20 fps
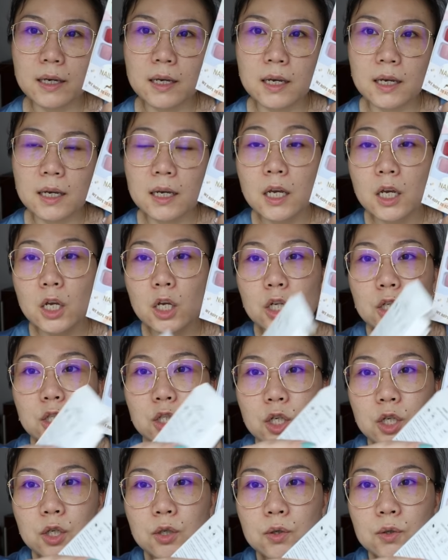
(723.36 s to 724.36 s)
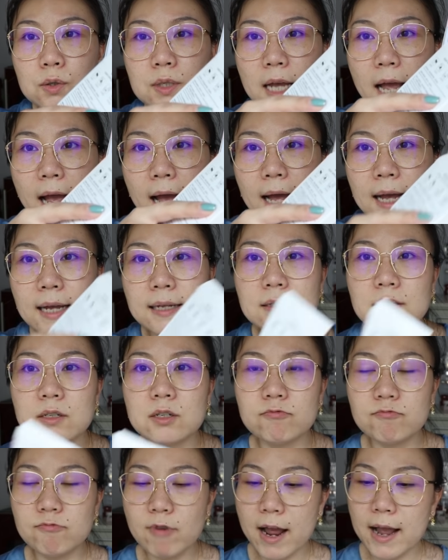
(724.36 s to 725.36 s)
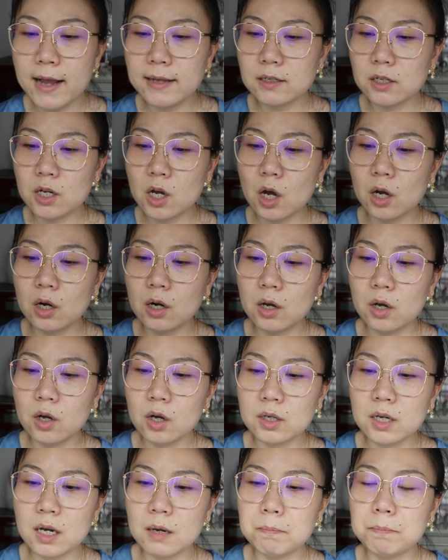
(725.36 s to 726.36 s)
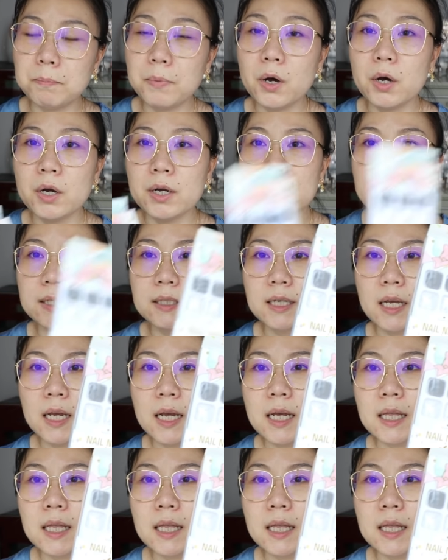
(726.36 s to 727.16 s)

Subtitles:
a nude and red color combined.